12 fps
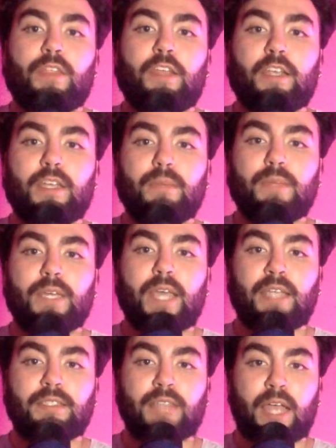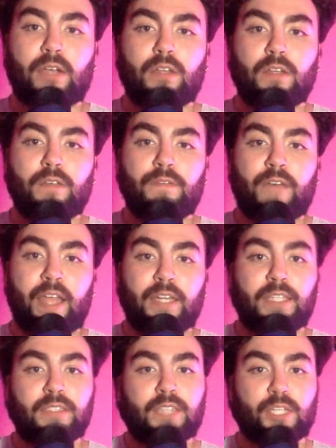There can be a cycle of
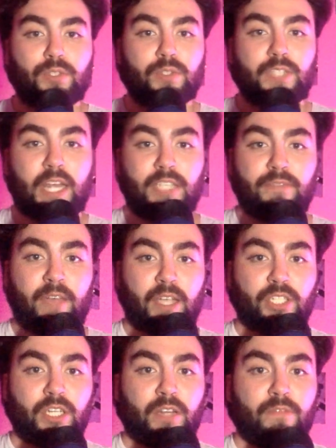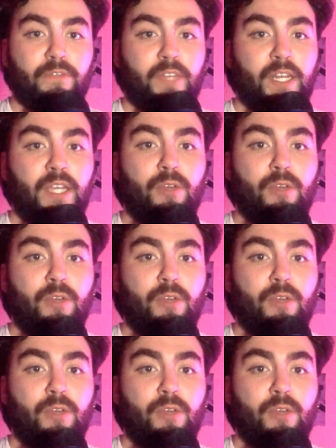finding sexual satisfaction in fleeting